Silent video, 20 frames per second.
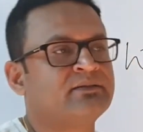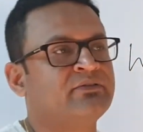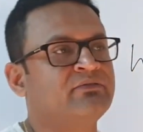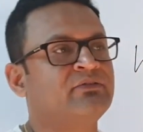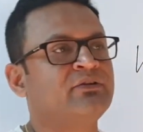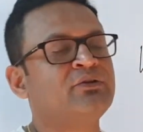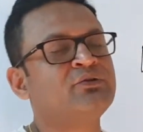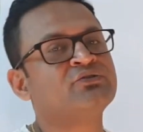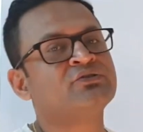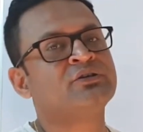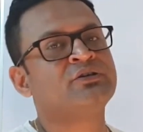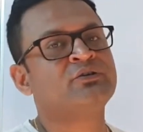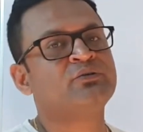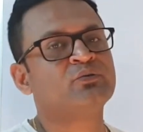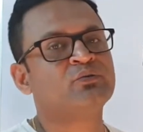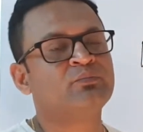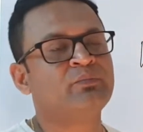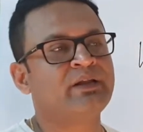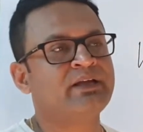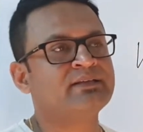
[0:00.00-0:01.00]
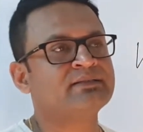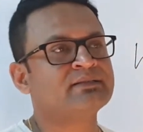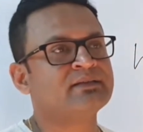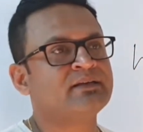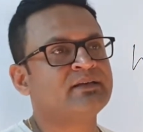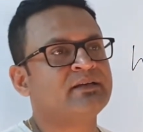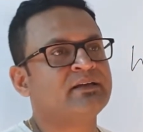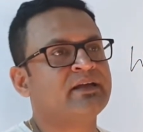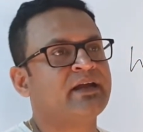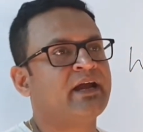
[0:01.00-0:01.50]
revolution took place,
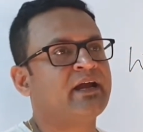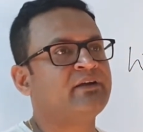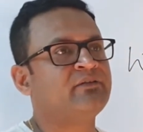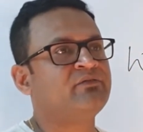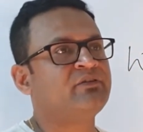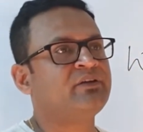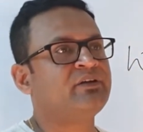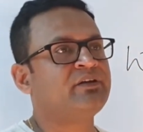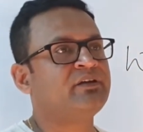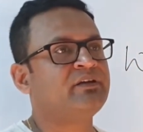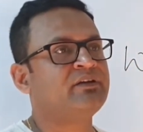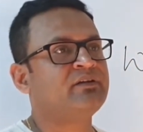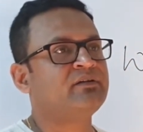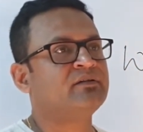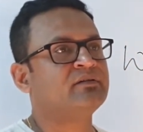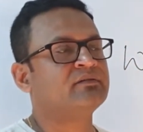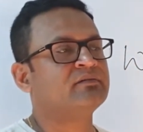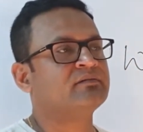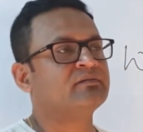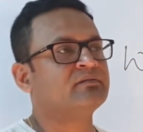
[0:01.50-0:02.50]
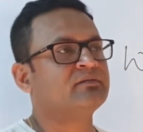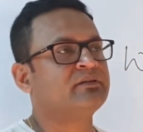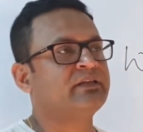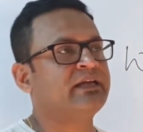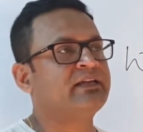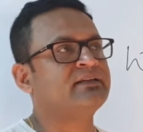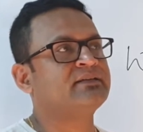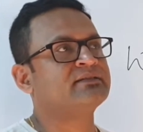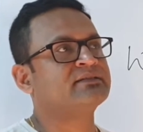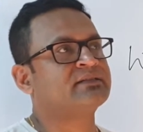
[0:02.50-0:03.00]
and we
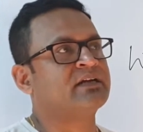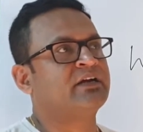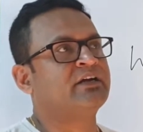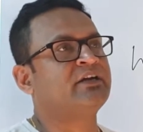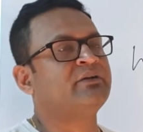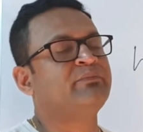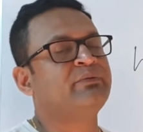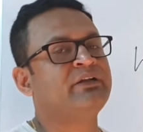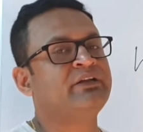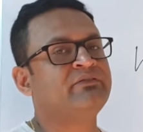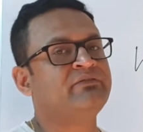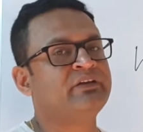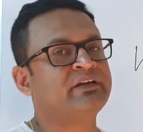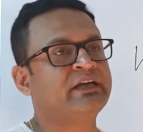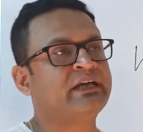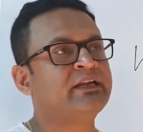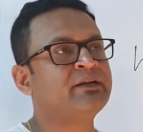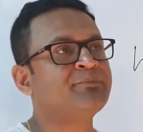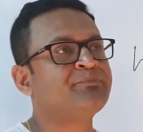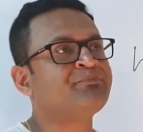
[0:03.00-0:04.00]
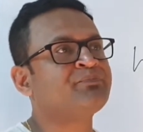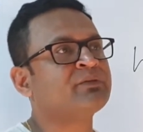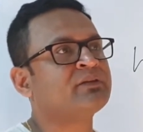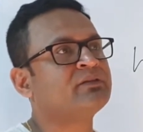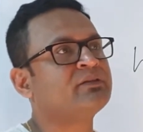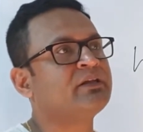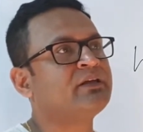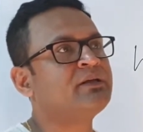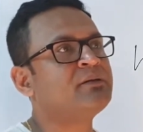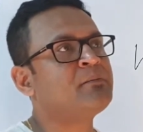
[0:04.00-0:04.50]
then started believing in
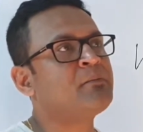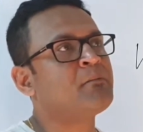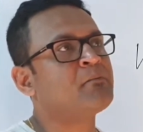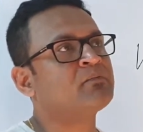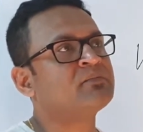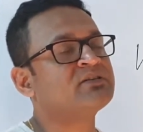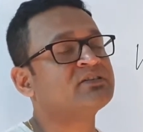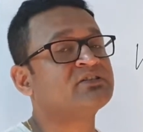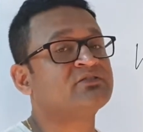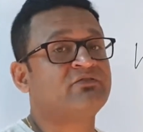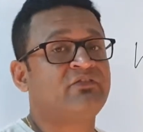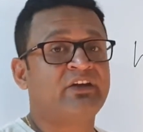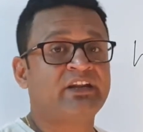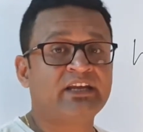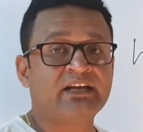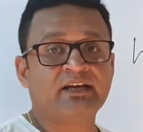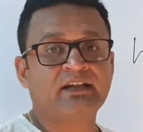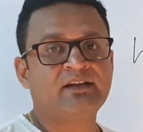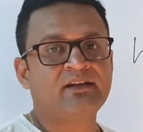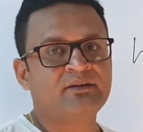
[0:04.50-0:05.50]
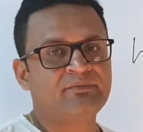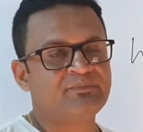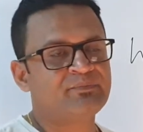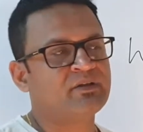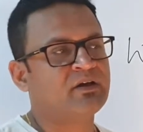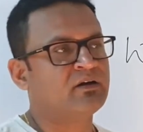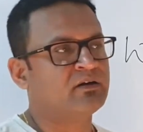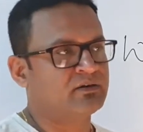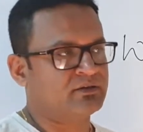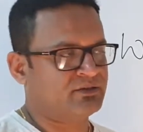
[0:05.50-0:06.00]
the spherical
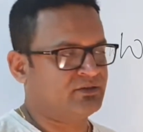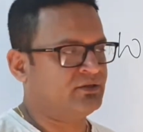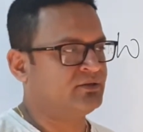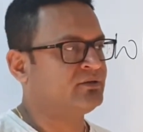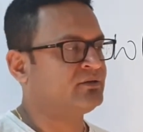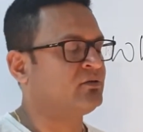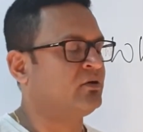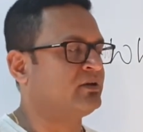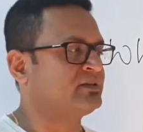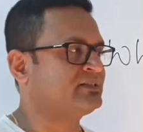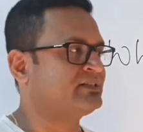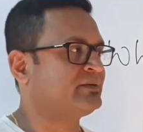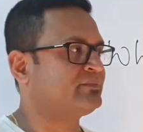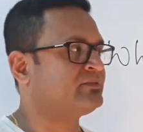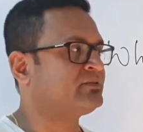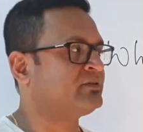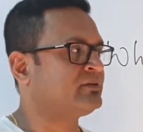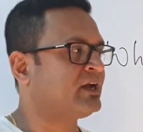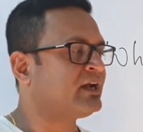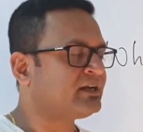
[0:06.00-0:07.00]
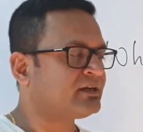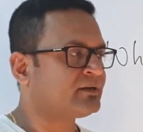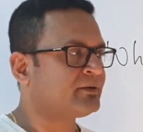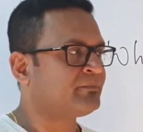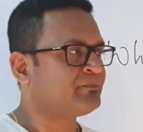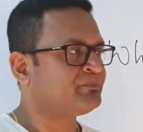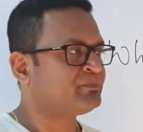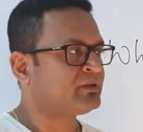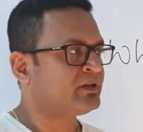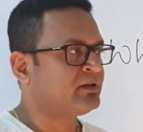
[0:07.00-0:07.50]
earth concept, right?
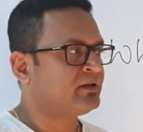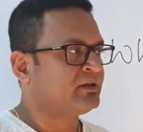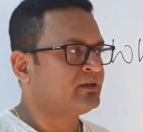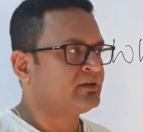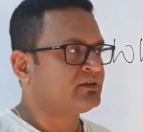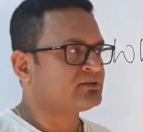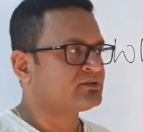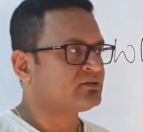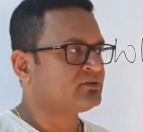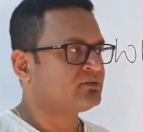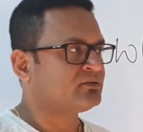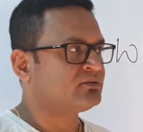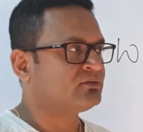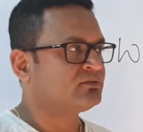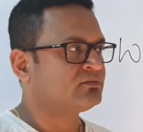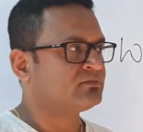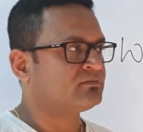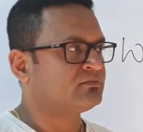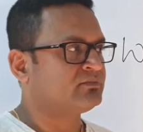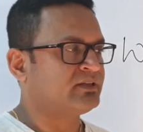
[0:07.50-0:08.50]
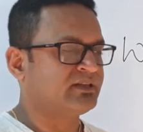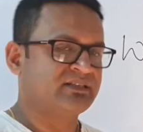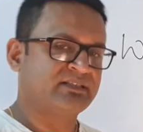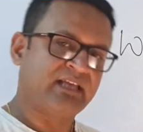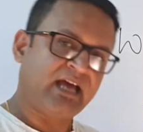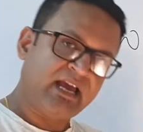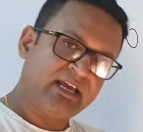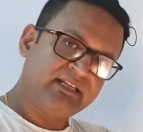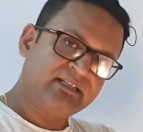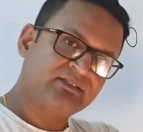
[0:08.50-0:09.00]
So the
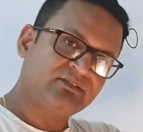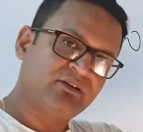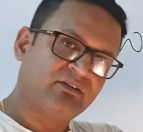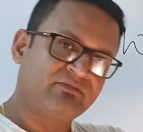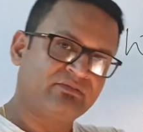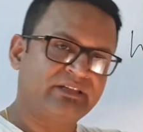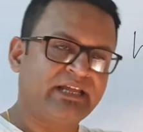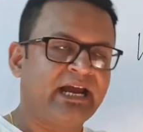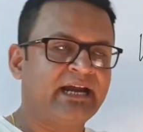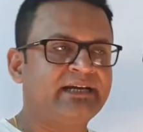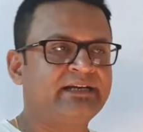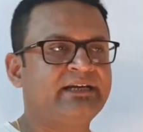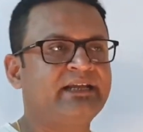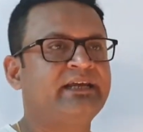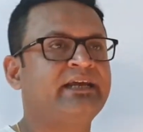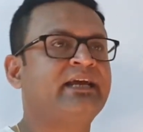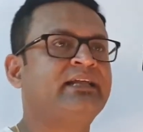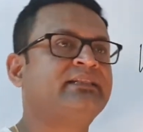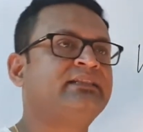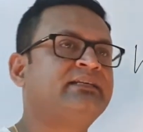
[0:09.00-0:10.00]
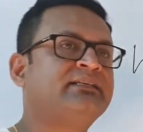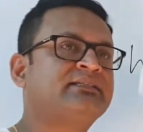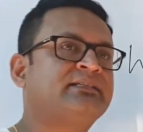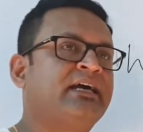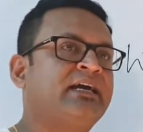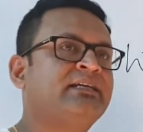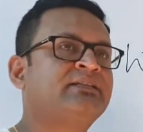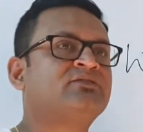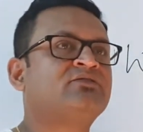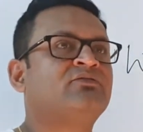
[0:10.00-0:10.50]
science of that day and the
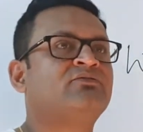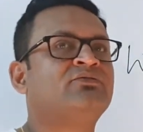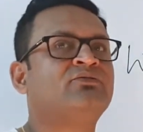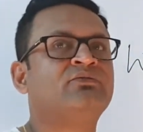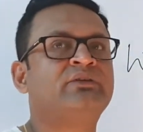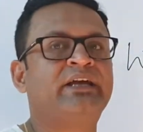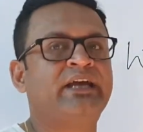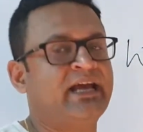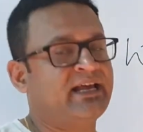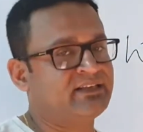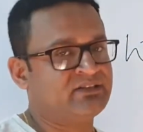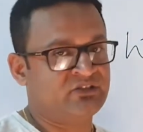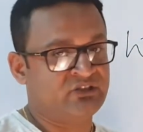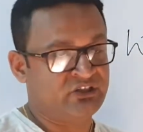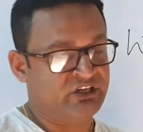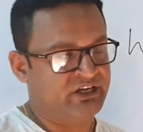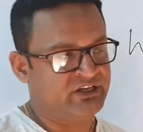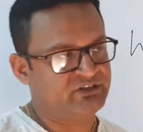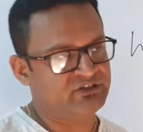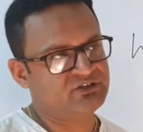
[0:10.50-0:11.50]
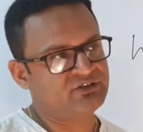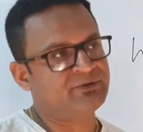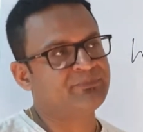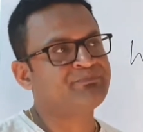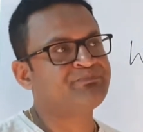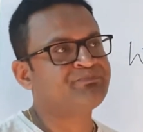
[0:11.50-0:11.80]
science of today has changed.